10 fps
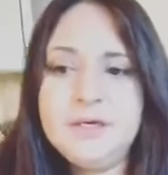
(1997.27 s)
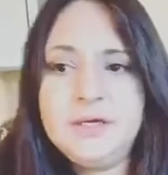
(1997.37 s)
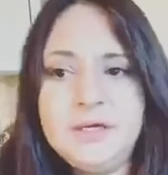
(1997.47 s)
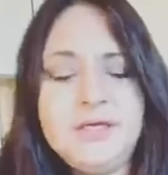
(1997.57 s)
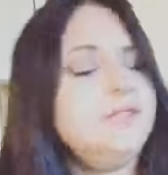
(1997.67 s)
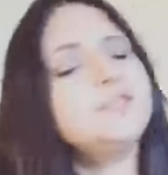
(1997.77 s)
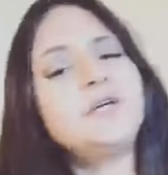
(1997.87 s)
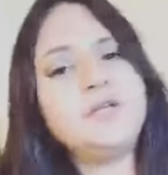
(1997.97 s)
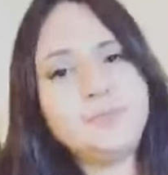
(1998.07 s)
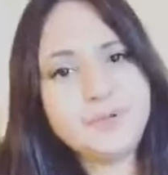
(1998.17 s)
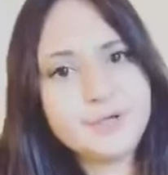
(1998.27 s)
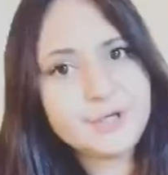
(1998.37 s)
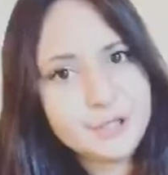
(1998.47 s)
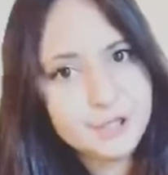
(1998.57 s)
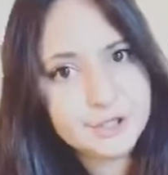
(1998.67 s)
He's going to put
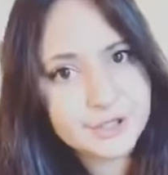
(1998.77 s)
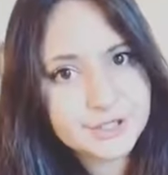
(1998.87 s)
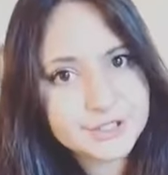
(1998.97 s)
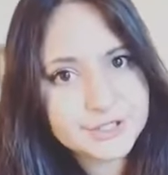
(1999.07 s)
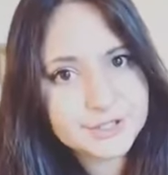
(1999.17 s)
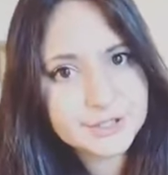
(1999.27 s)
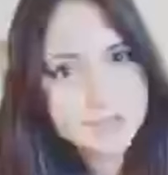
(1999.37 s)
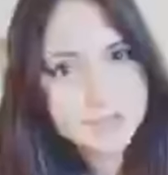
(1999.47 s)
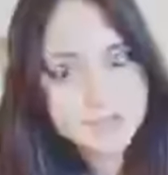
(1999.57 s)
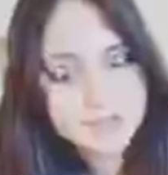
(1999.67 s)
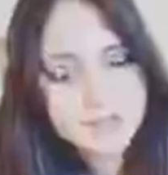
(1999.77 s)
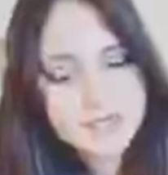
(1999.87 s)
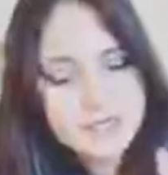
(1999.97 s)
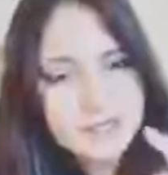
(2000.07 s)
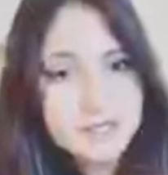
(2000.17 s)
hooks
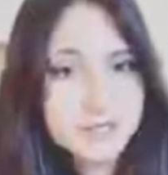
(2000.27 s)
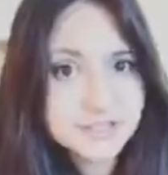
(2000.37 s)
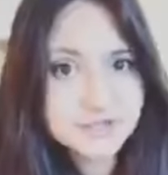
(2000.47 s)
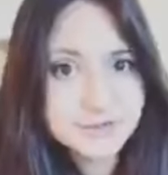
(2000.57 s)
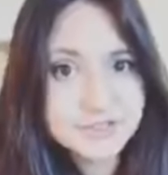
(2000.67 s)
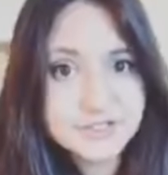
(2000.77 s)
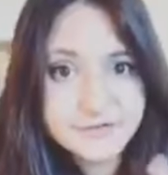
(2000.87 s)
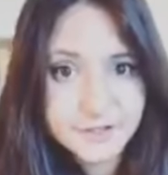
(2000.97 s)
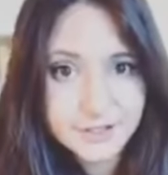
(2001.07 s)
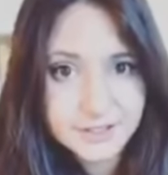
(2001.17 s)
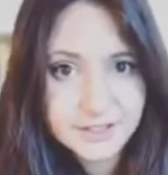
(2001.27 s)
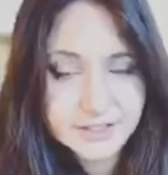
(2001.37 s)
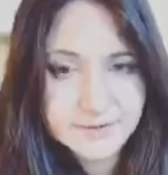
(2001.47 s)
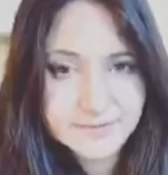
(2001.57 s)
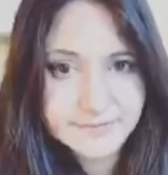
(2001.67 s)
in the nostrils of Gog,
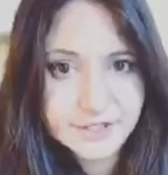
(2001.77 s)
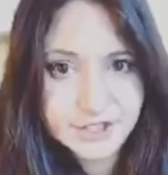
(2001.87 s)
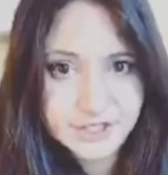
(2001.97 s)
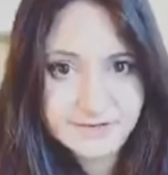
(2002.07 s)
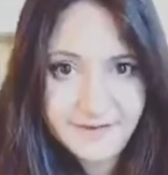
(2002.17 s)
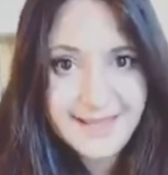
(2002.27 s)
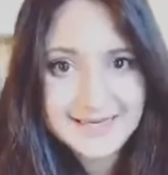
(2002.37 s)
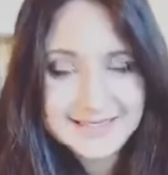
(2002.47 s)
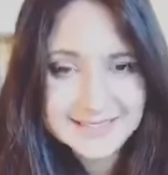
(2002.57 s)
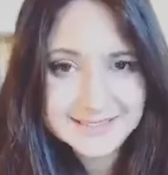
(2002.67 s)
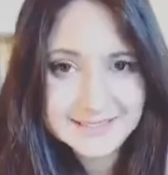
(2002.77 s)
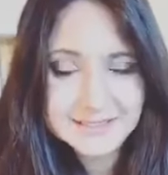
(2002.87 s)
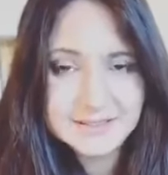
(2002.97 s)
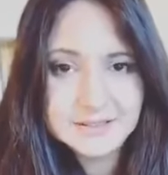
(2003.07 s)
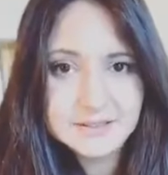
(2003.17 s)
the chief head
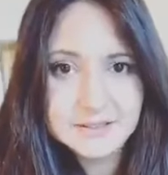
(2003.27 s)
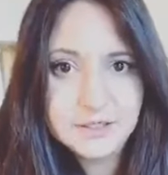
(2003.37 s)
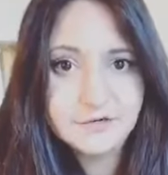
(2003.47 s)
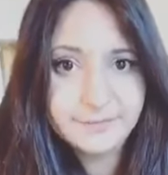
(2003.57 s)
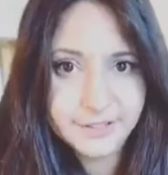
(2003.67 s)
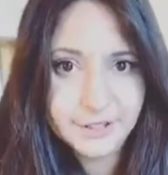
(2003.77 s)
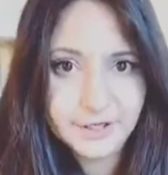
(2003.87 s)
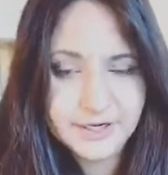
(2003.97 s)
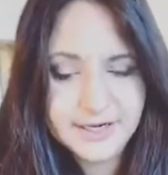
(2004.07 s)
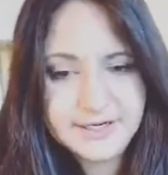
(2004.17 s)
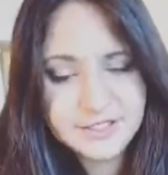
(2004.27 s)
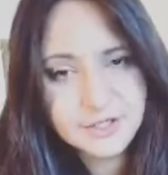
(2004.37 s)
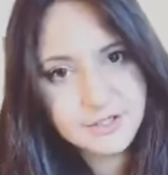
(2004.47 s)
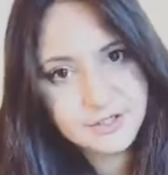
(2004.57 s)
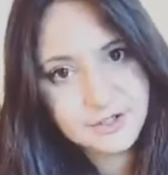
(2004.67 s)
of Magog, and he's
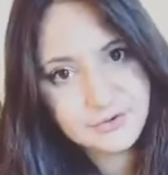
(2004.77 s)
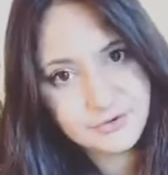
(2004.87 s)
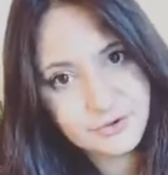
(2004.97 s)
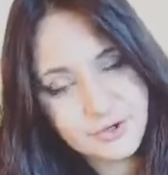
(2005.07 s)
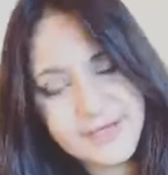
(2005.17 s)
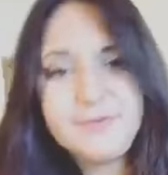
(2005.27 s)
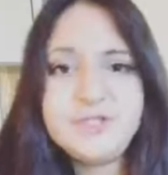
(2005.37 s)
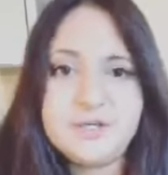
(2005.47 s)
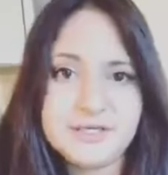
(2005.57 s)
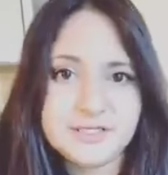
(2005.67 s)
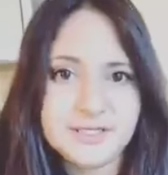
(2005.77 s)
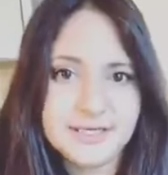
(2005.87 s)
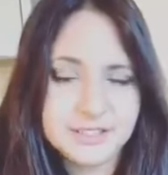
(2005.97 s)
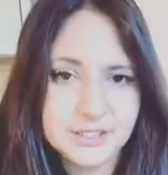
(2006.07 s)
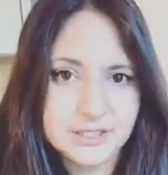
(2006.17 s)
going to draw him to his
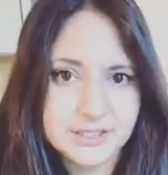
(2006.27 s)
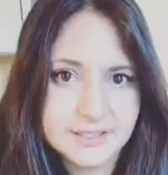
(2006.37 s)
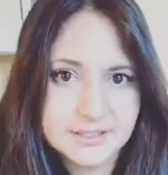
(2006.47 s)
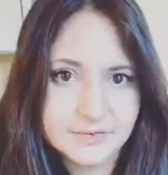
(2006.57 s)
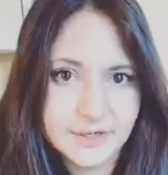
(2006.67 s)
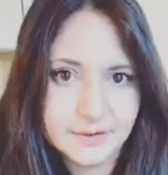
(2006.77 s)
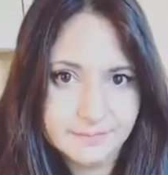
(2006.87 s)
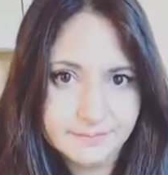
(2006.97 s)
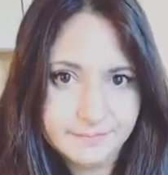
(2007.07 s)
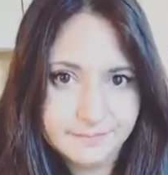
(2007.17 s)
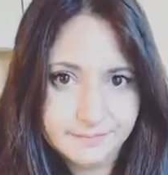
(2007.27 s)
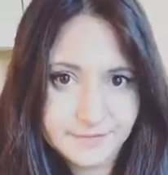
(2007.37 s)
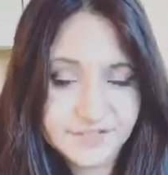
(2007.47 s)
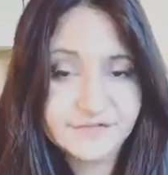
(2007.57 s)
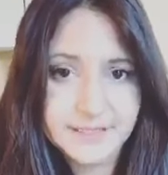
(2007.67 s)
nation in Israel
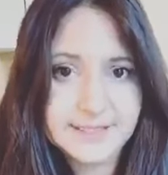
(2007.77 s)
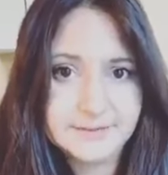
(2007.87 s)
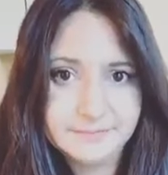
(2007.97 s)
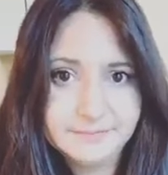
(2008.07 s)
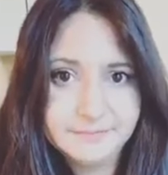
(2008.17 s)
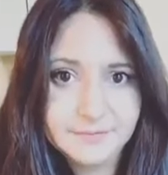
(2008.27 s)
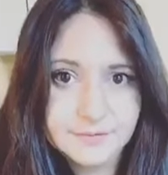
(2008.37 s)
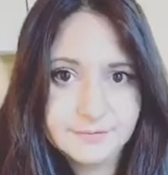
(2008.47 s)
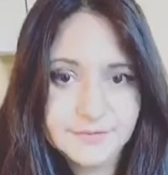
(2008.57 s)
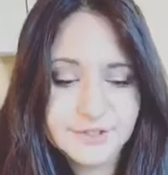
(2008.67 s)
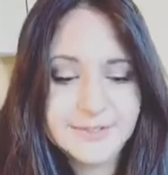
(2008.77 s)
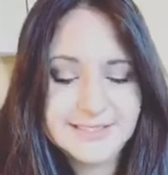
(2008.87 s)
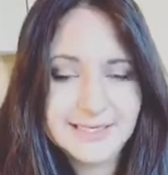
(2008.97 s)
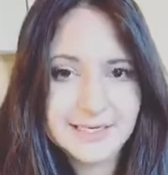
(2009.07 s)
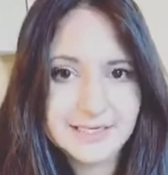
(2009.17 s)
to fight, to
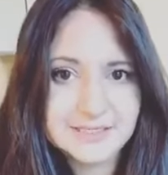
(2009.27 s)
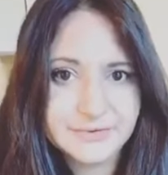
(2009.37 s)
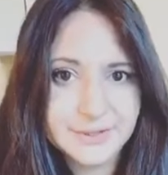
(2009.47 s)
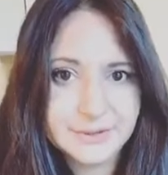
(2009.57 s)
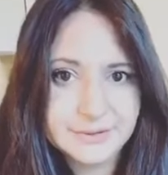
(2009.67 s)
attack Israel.